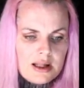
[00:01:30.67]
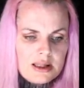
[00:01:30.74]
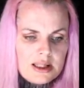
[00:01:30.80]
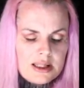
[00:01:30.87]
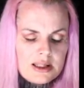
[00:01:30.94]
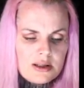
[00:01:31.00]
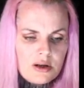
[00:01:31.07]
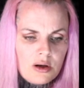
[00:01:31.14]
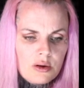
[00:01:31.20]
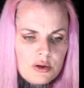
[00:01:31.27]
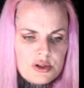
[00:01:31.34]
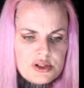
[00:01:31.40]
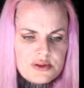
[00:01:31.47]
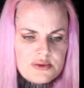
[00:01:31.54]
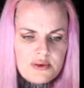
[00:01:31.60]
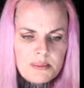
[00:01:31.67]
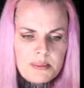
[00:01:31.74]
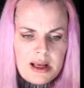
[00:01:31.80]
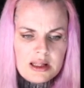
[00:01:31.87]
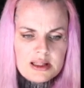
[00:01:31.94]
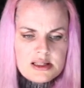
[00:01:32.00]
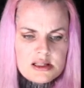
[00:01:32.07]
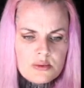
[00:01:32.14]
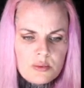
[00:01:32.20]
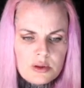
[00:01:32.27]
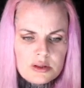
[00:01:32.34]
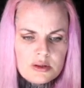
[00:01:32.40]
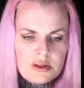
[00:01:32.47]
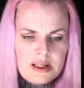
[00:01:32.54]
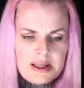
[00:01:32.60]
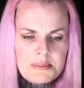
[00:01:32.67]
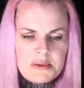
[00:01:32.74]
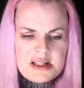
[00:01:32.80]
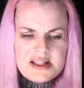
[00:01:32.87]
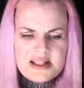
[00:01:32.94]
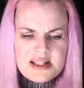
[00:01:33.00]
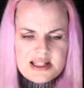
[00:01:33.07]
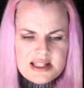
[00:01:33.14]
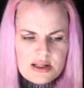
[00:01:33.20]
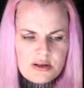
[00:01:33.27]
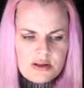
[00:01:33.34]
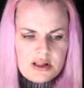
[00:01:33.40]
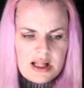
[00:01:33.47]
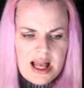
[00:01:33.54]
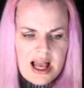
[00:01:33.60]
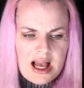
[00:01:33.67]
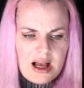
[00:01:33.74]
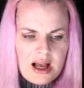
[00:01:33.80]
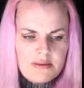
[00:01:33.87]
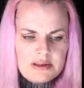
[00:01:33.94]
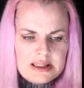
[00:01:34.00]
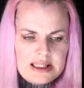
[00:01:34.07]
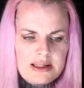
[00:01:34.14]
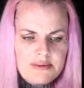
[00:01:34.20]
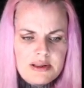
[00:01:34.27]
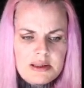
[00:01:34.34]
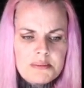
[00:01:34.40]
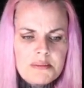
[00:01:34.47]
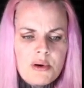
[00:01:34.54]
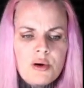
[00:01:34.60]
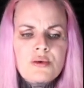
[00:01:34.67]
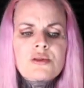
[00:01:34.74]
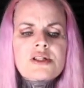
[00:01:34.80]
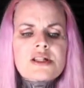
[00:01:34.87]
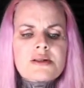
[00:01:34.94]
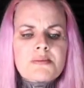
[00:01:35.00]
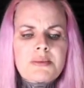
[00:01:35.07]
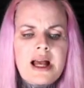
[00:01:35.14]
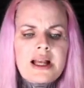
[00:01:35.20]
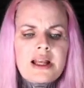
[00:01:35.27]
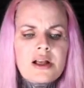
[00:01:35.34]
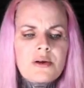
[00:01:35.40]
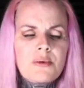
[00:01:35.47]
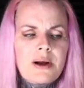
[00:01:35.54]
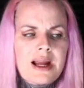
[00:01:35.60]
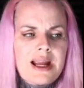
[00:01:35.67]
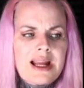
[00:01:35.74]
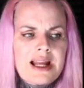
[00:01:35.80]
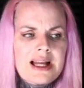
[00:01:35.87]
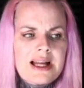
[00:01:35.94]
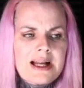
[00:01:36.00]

like colors from Alice in Wonderland, but still have leaving most black and gray.